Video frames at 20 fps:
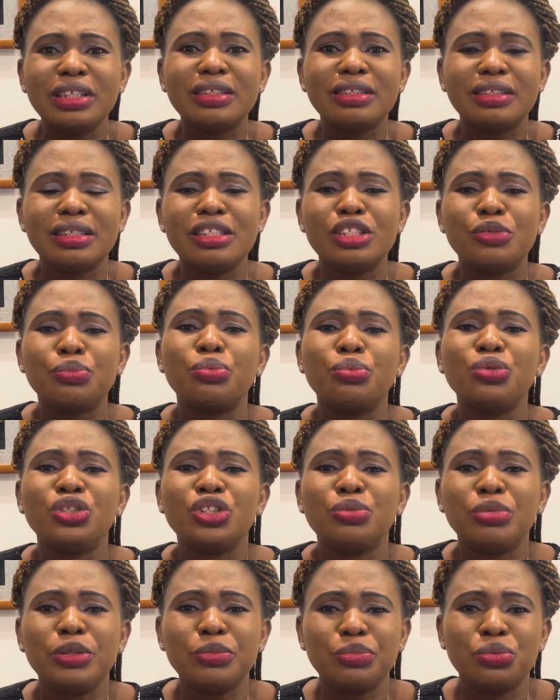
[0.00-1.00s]
things push
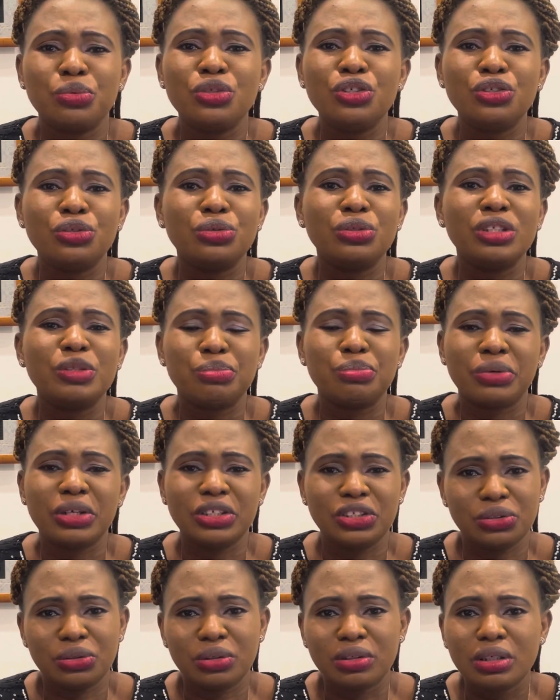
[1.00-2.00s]
people into
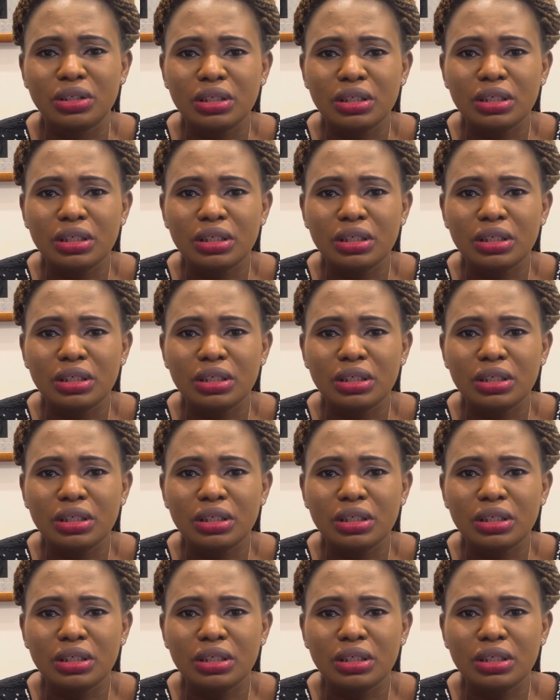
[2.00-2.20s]
depression.